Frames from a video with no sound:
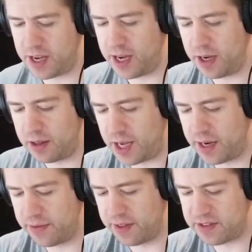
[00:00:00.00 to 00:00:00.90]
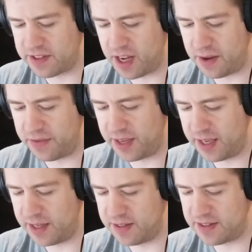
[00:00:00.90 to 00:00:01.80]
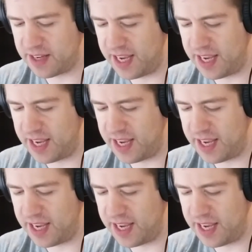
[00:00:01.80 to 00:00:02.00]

a lot of this stuff is